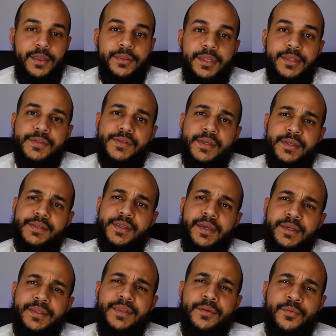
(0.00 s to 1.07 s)
Then
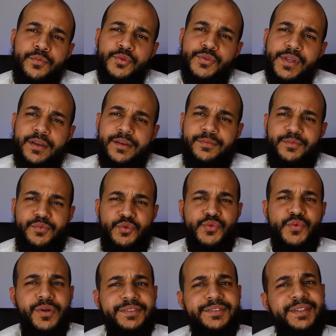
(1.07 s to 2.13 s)
Sayyidina Musa was
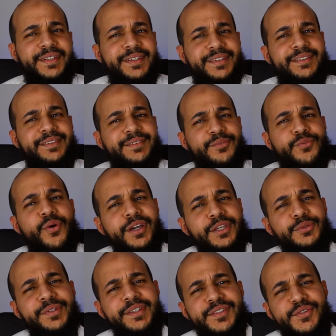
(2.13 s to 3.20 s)
wondering, why
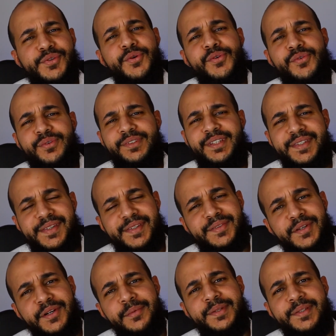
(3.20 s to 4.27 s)
you did so? That's a
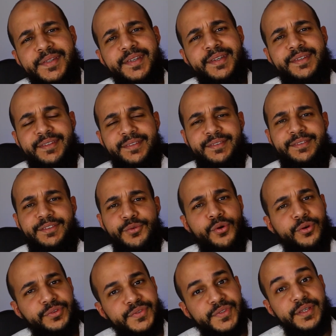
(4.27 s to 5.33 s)
terrible thing. You
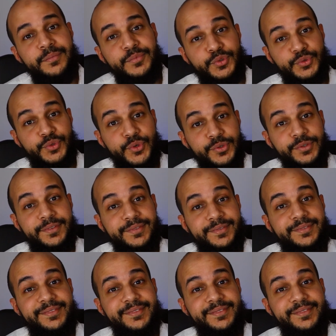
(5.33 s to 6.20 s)
want them to drown?